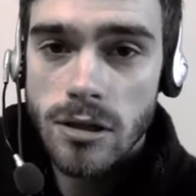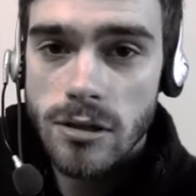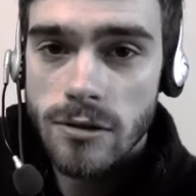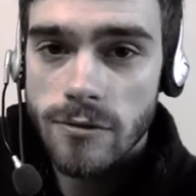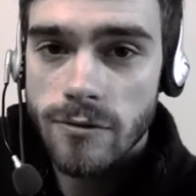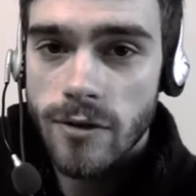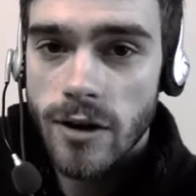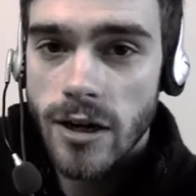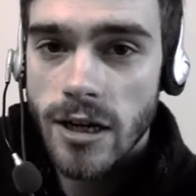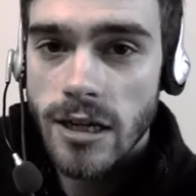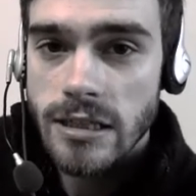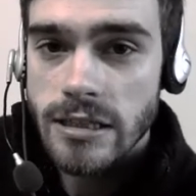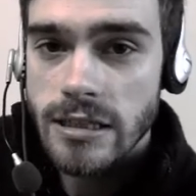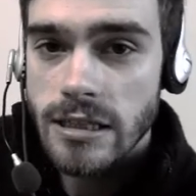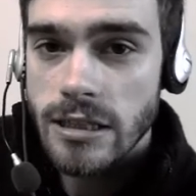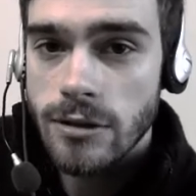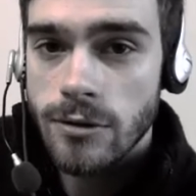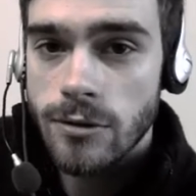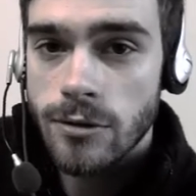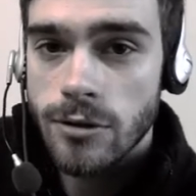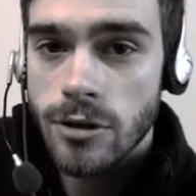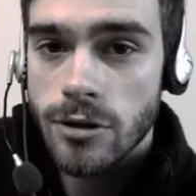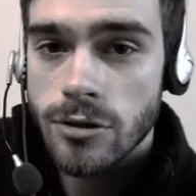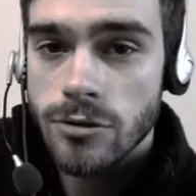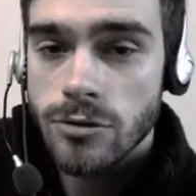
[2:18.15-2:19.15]
device in
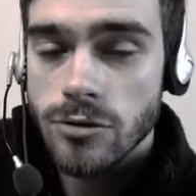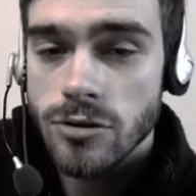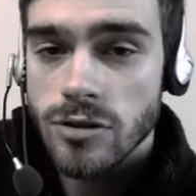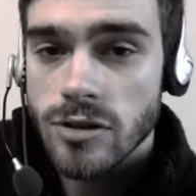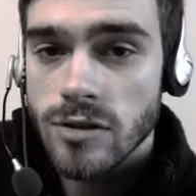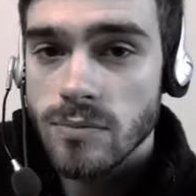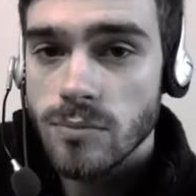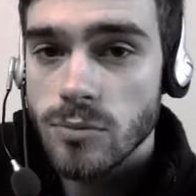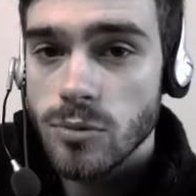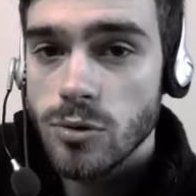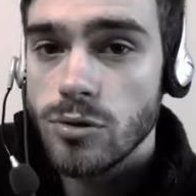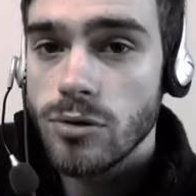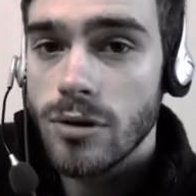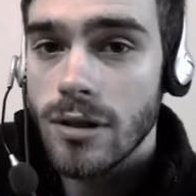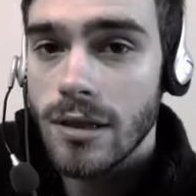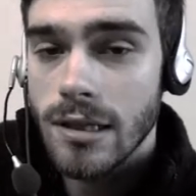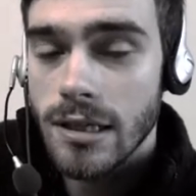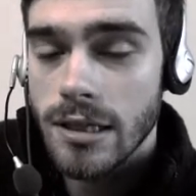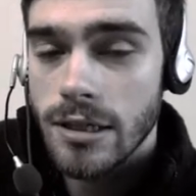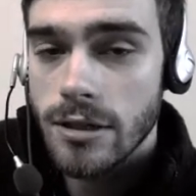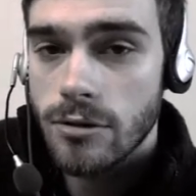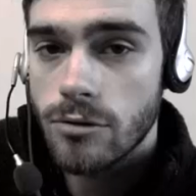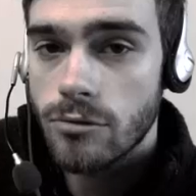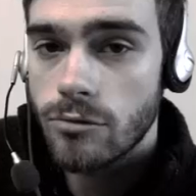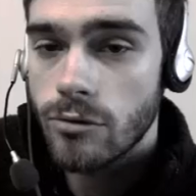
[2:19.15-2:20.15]
order to
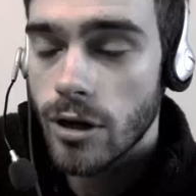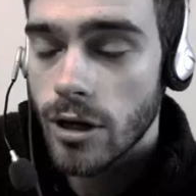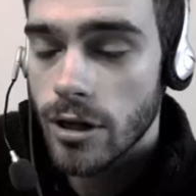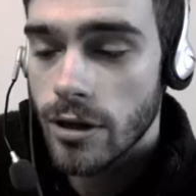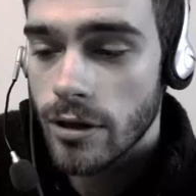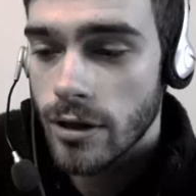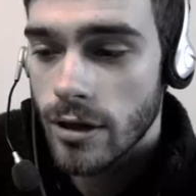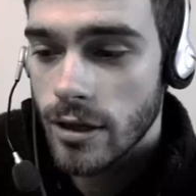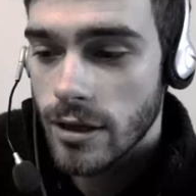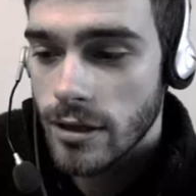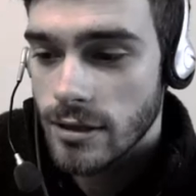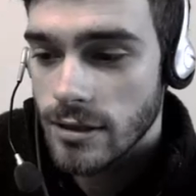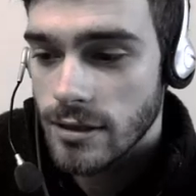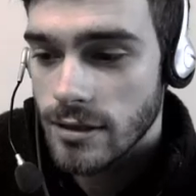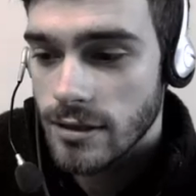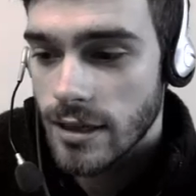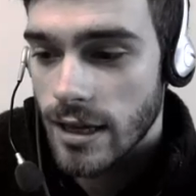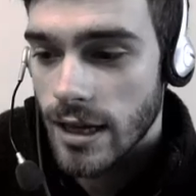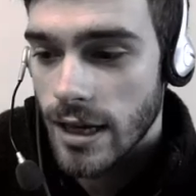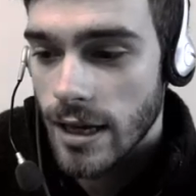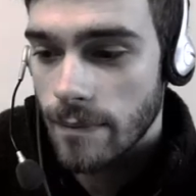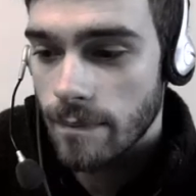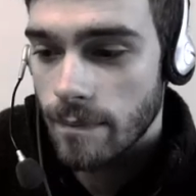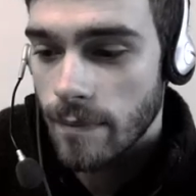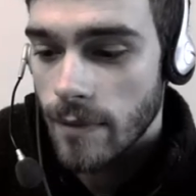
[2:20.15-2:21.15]
smoothly run this
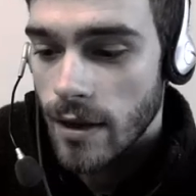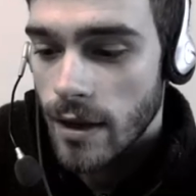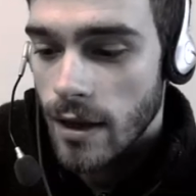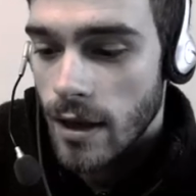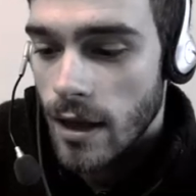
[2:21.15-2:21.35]
game.